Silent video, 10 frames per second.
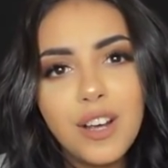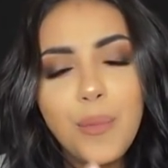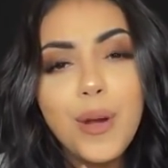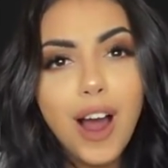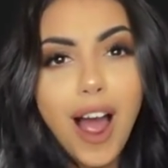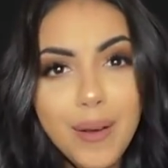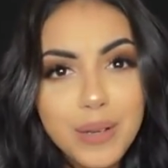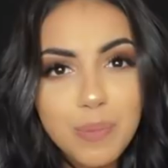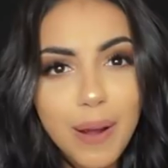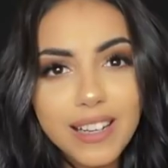when I
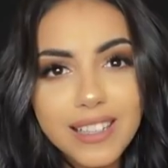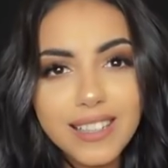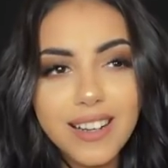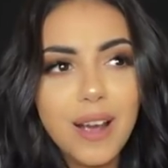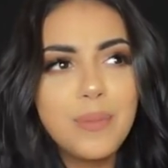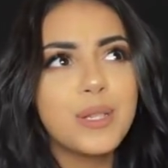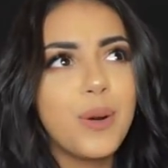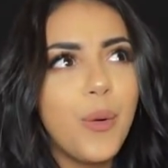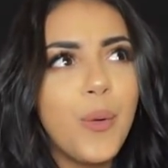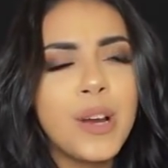was pregnant, I was
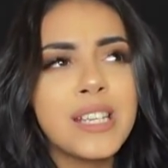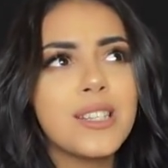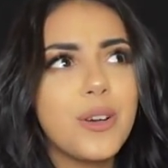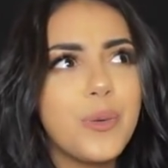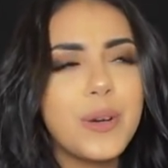always